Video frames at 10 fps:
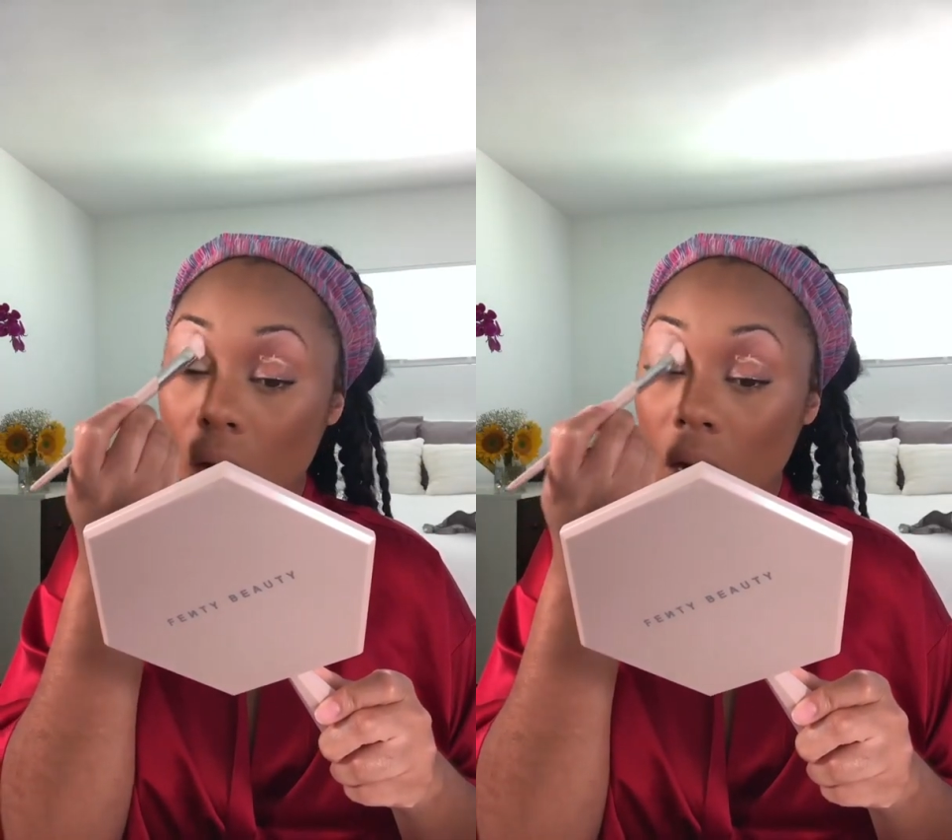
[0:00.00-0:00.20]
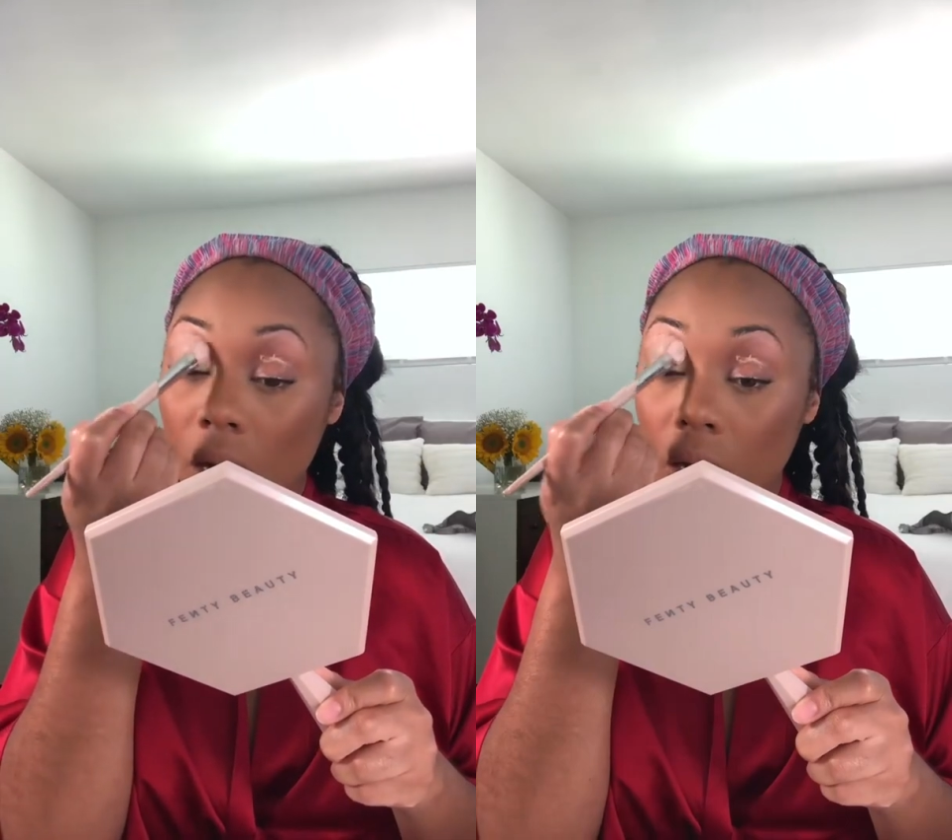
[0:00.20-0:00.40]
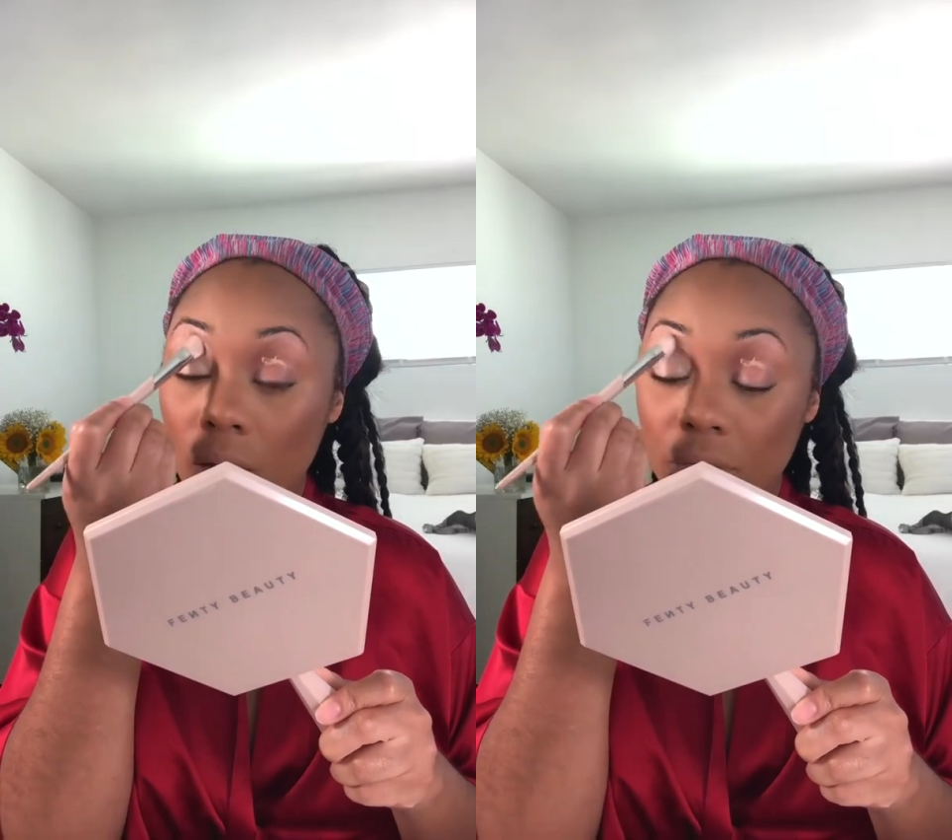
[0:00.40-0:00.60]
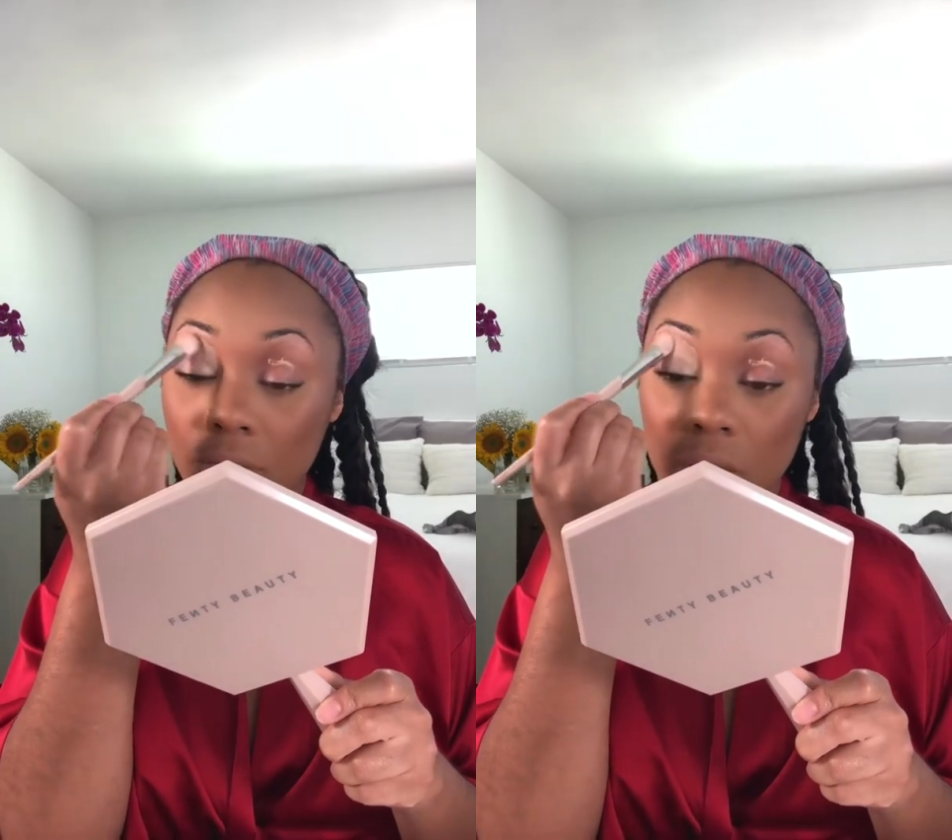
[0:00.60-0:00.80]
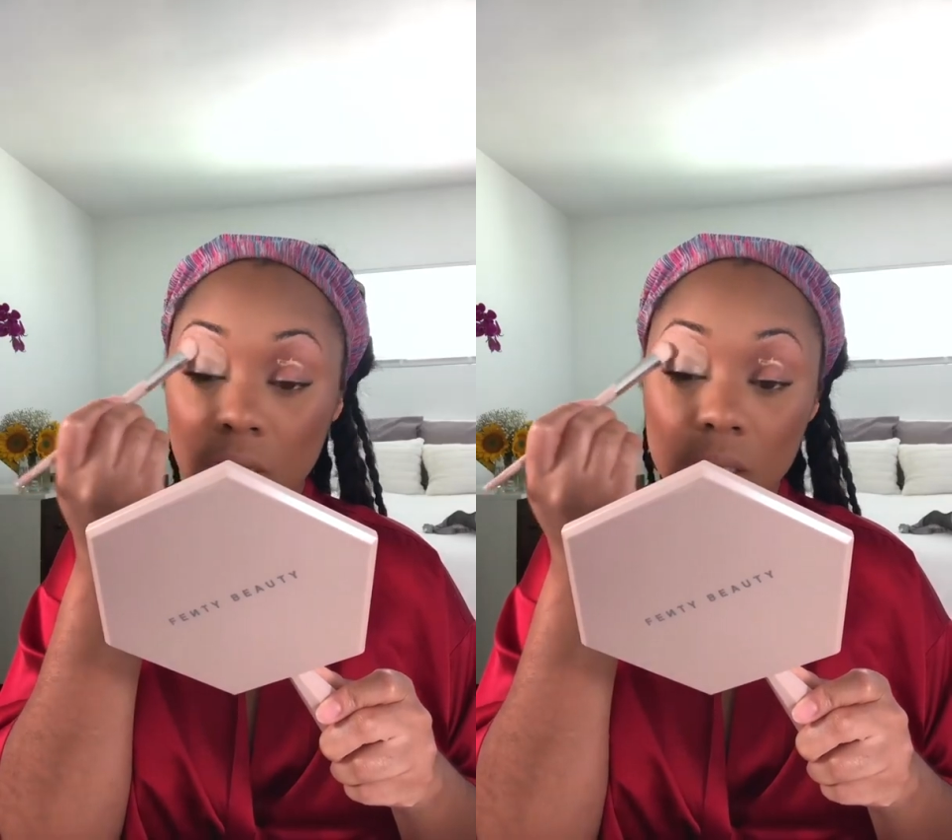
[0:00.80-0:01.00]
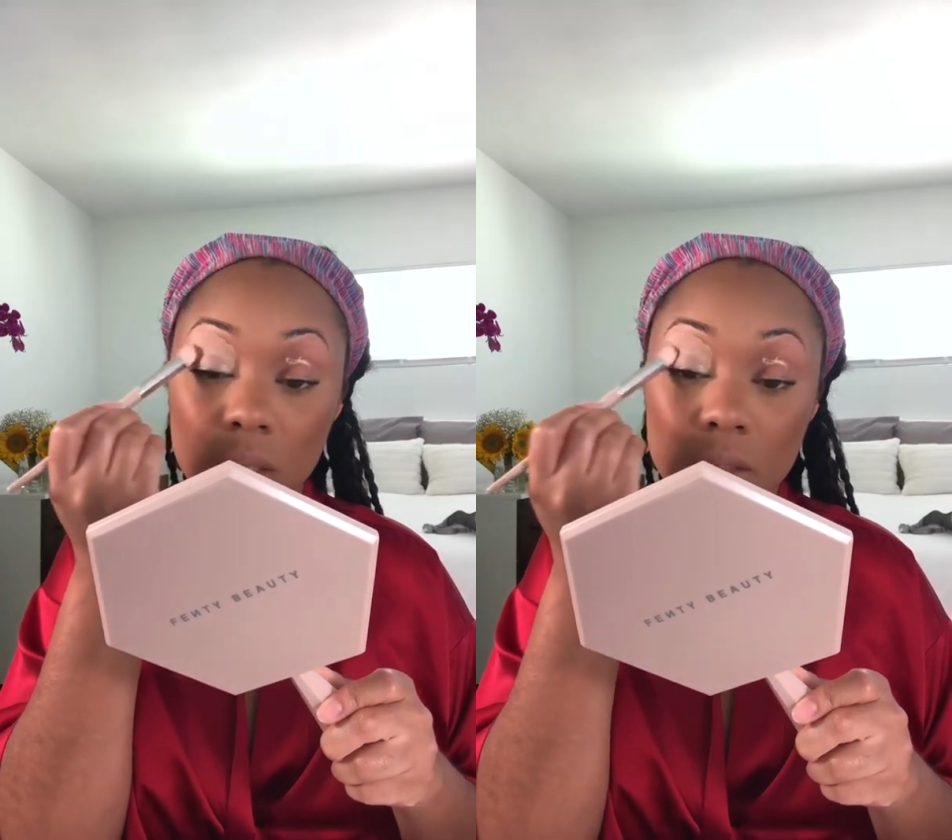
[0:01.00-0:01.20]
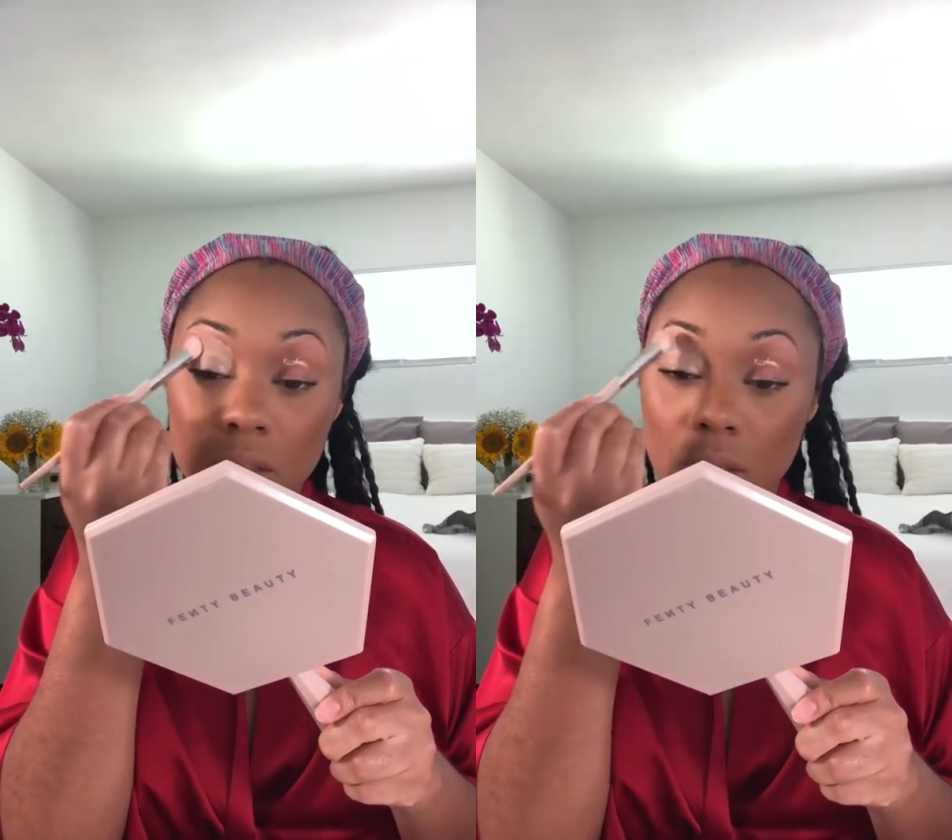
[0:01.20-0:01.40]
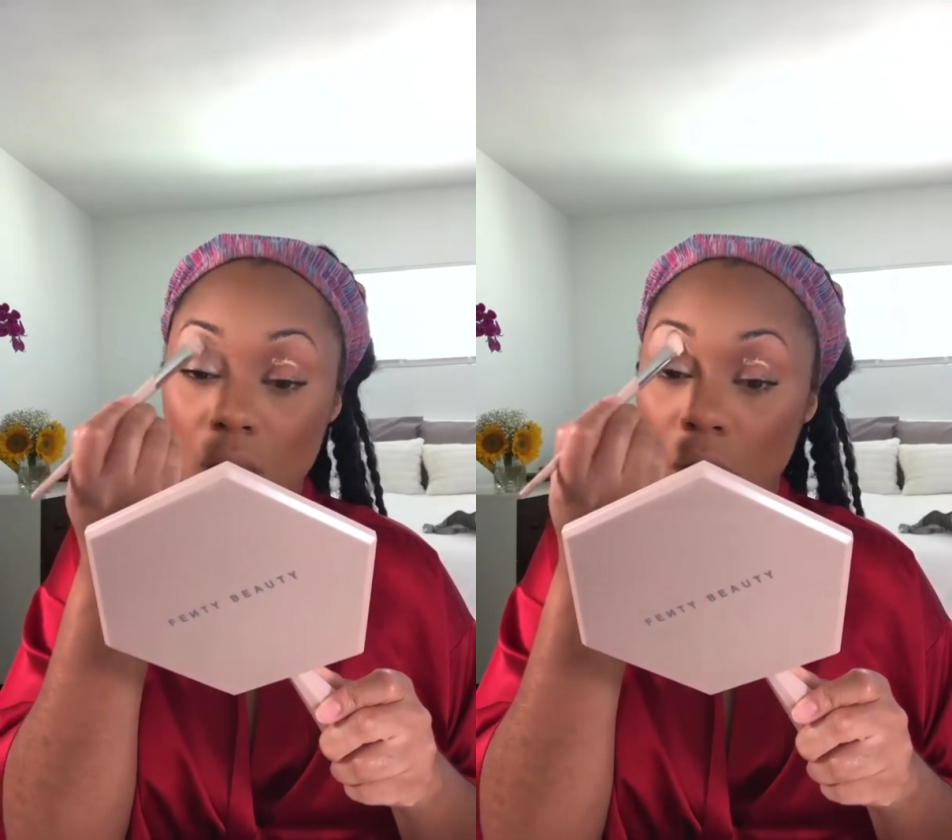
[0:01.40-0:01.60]
So I'm gonna just kind of tap
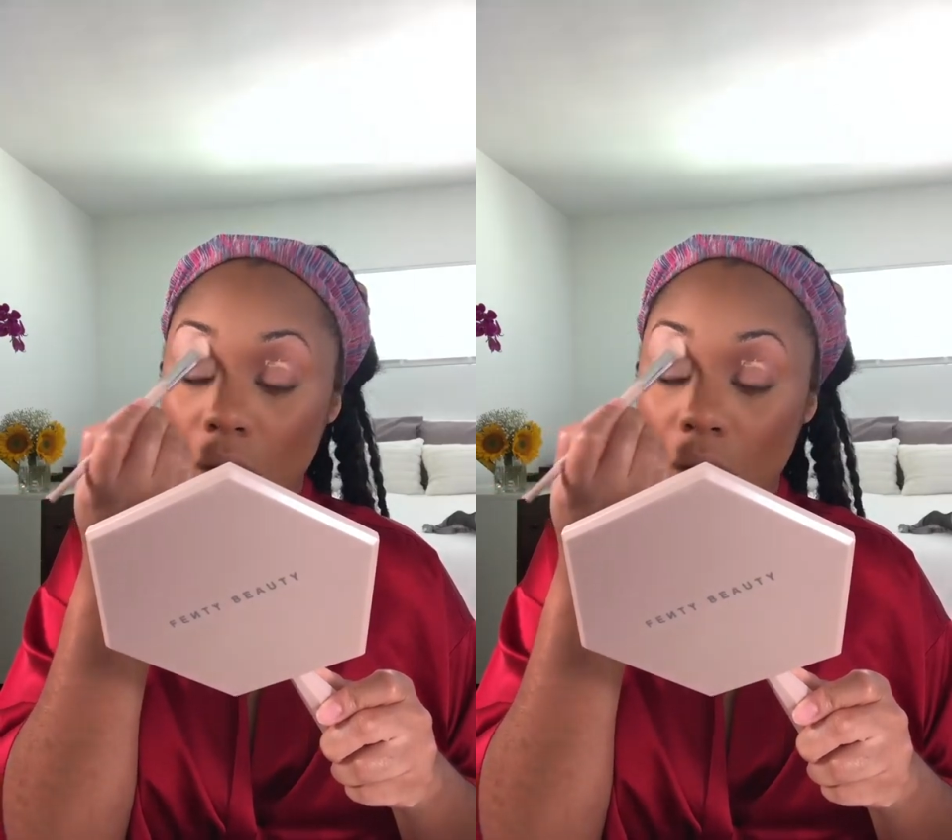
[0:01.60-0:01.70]
out the